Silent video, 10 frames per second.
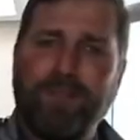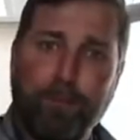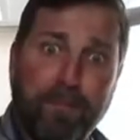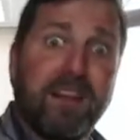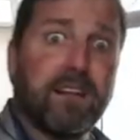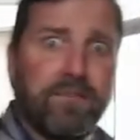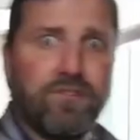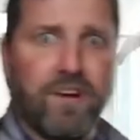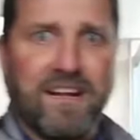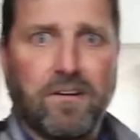in the middle of a
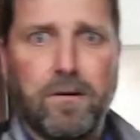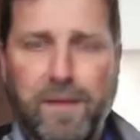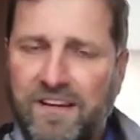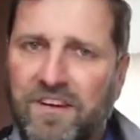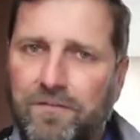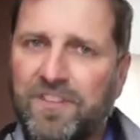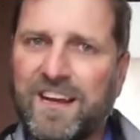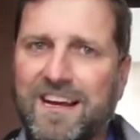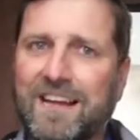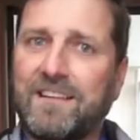trailer, it makes
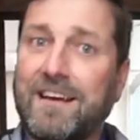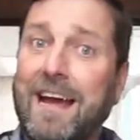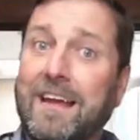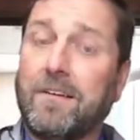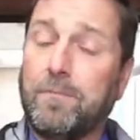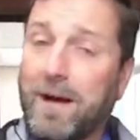everything kind of tight.